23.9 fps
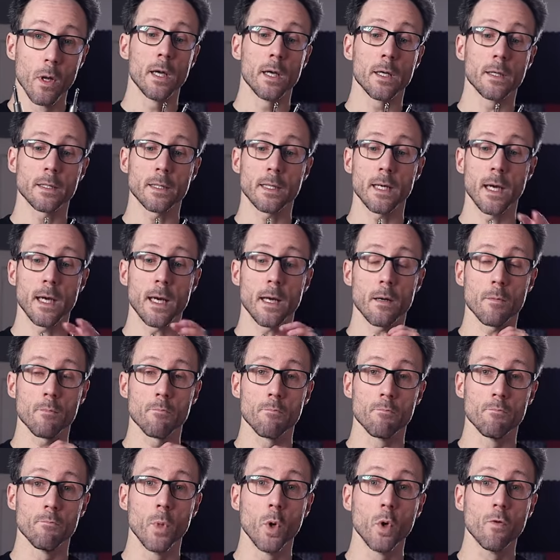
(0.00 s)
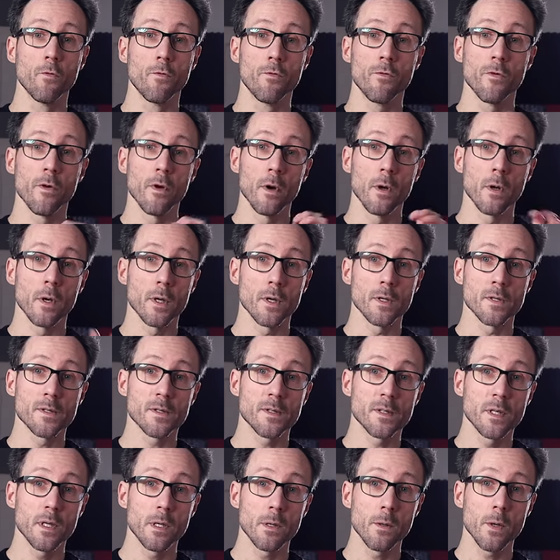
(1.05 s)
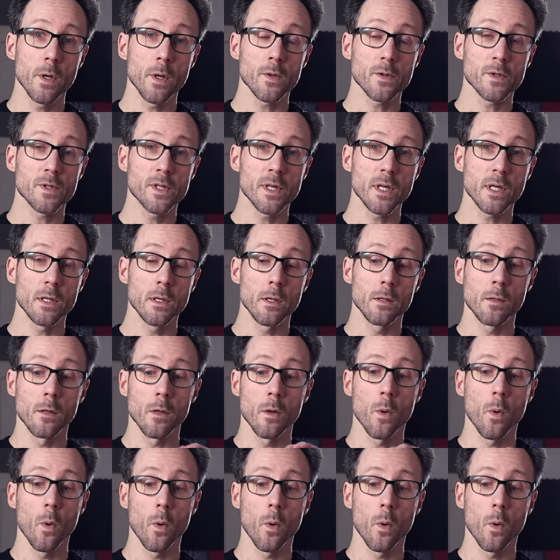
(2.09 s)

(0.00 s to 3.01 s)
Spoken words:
It can move a stereo signal,